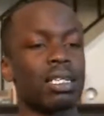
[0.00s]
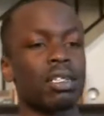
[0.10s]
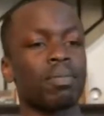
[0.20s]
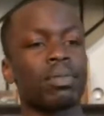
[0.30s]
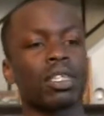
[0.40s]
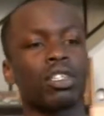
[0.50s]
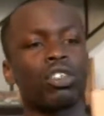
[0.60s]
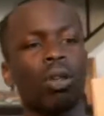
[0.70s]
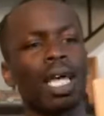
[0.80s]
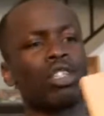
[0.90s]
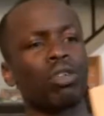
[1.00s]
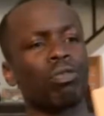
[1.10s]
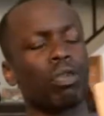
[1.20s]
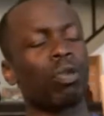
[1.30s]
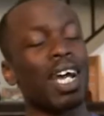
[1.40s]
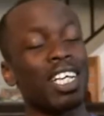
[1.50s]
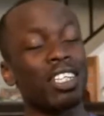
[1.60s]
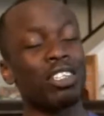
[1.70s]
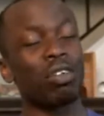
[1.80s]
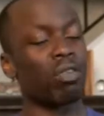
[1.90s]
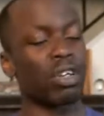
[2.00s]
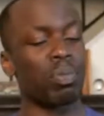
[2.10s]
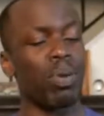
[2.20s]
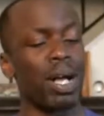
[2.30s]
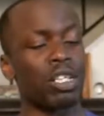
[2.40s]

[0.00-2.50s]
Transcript: So like your right favorite person.